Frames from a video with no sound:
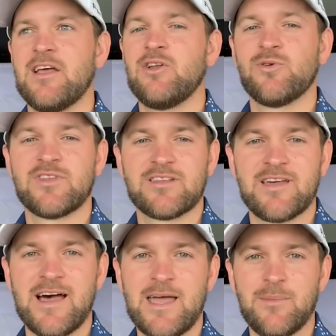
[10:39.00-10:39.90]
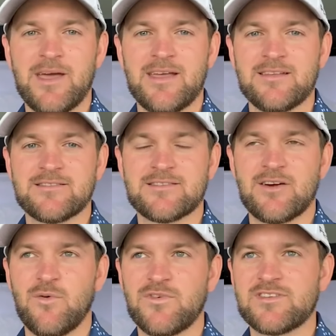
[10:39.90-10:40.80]
losing time and
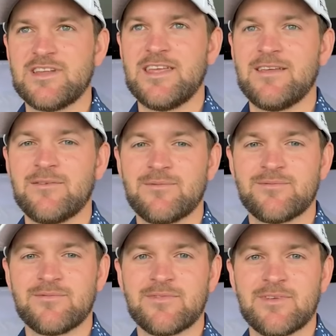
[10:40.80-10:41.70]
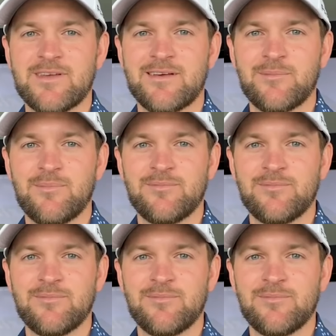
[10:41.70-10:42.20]
obviously uh,